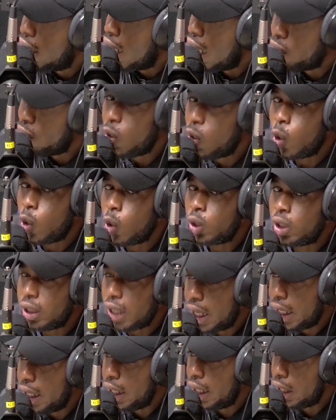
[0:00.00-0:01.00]
when I was
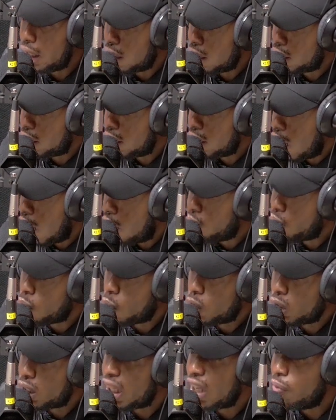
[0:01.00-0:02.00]
signing the stuff,
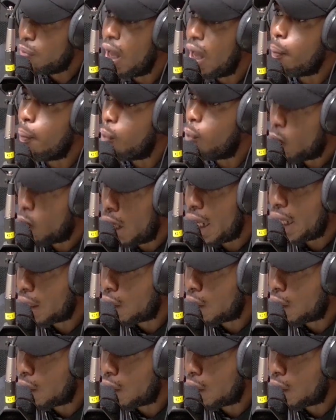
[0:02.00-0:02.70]
because they gave me a booklet to